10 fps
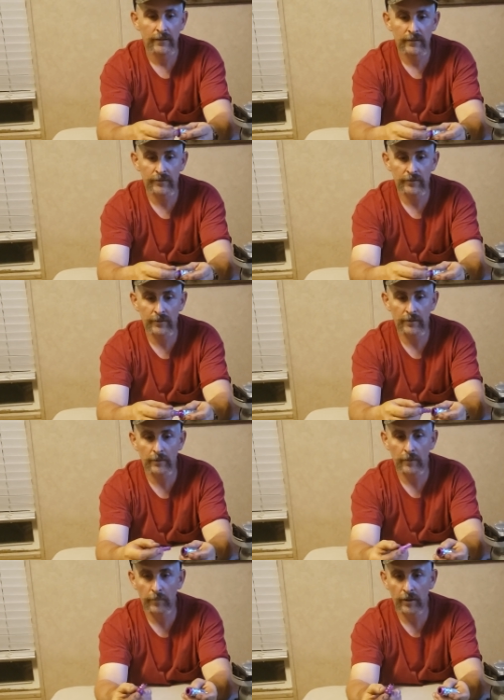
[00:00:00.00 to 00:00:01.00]
These are
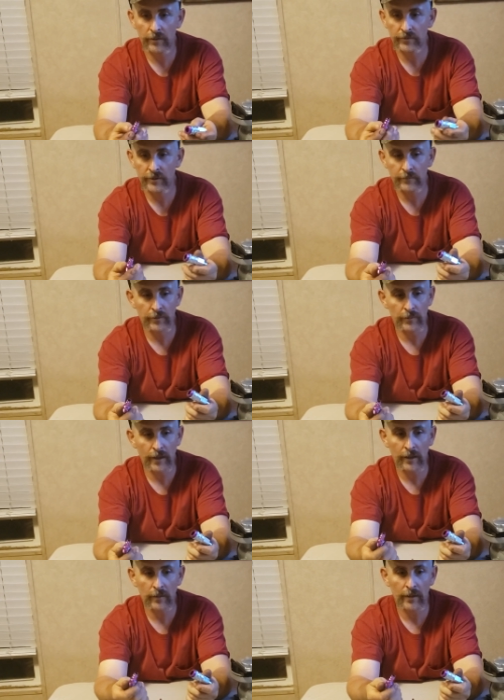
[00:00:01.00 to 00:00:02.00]
a positive
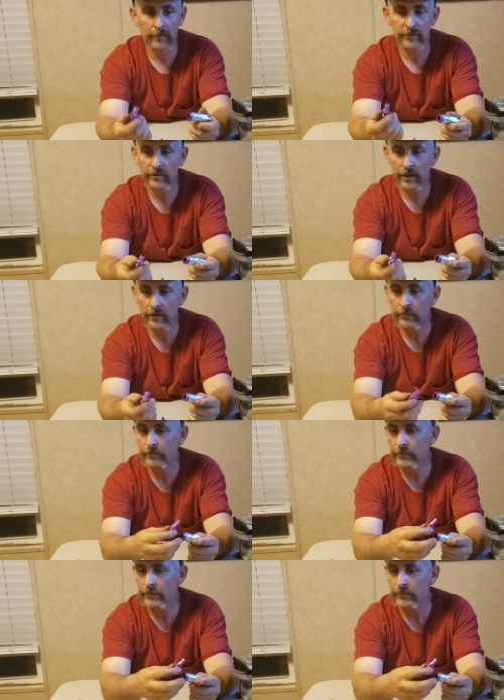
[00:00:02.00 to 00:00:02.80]
direct clamp style.